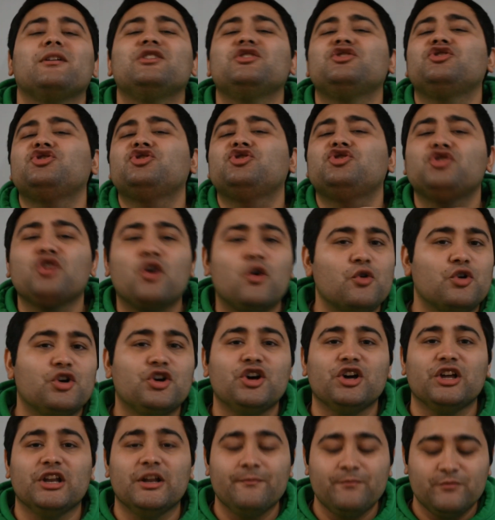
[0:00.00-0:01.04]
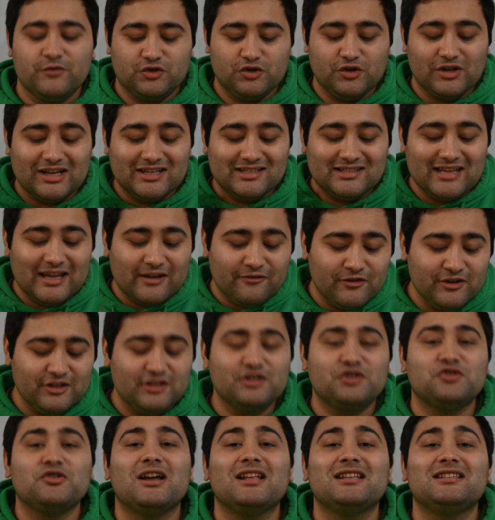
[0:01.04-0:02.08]
It is so good. So you guys definitely
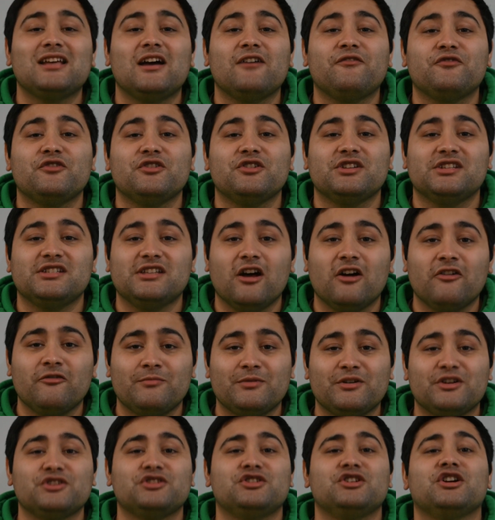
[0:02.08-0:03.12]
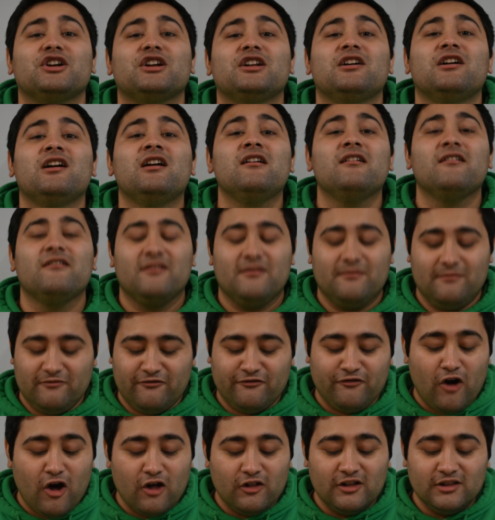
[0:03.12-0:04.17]
need to try this out for yourself because you're gonna
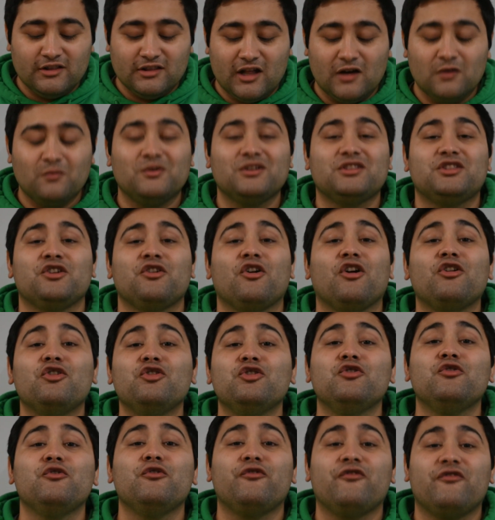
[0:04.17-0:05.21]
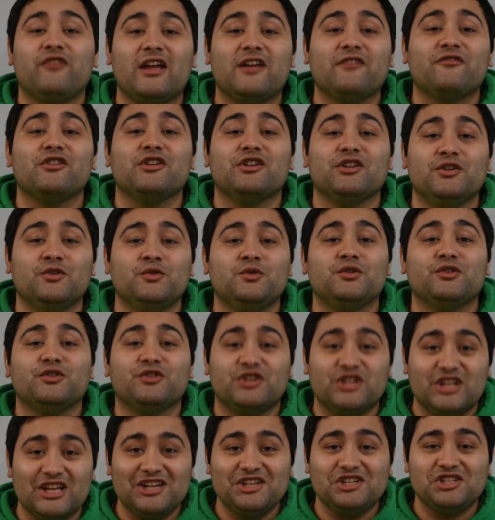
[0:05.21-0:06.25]
fall in love with your new favorite noodle
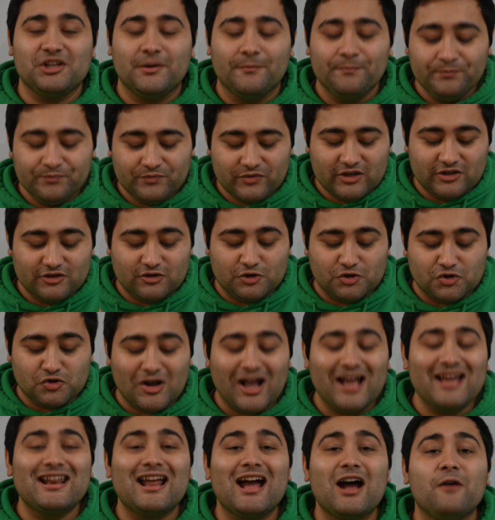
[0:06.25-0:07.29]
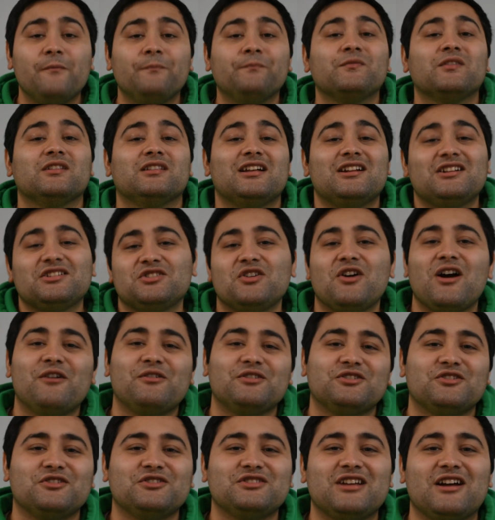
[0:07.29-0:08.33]
dish. So try it out, let us know how
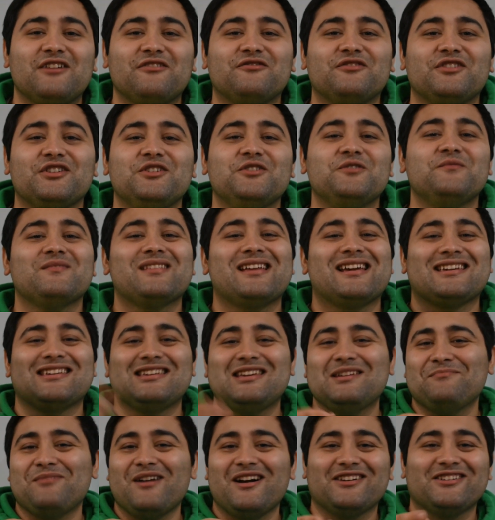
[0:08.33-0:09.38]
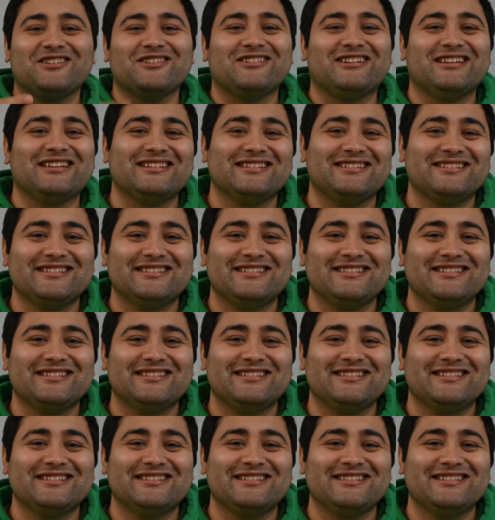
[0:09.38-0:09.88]
it turns out for you, and keep on cooking.